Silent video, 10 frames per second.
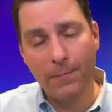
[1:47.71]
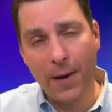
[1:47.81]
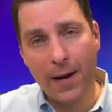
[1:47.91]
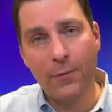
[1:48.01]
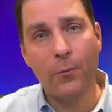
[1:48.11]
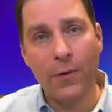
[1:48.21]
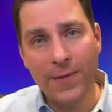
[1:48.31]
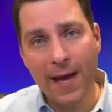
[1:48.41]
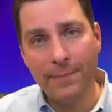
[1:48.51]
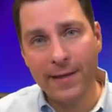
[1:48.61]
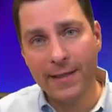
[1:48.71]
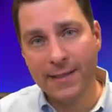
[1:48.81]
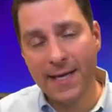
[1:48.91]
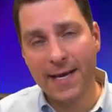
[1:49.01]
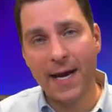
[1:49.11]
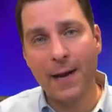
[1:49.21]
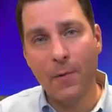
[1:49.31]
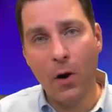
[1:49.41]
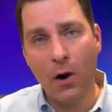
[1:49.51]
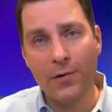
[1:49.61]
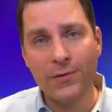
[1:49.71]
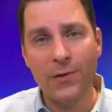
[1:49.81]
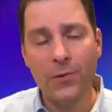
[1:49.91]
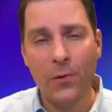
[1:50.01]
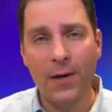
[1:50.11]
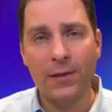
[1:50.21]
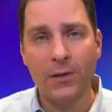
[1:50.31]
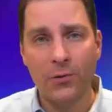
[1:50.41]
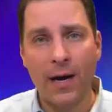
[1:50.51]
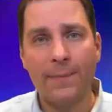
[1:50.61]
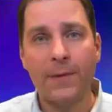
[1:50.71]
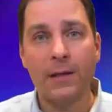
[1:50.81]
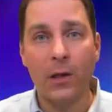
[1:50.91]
But with that being said, I'm also going to drop the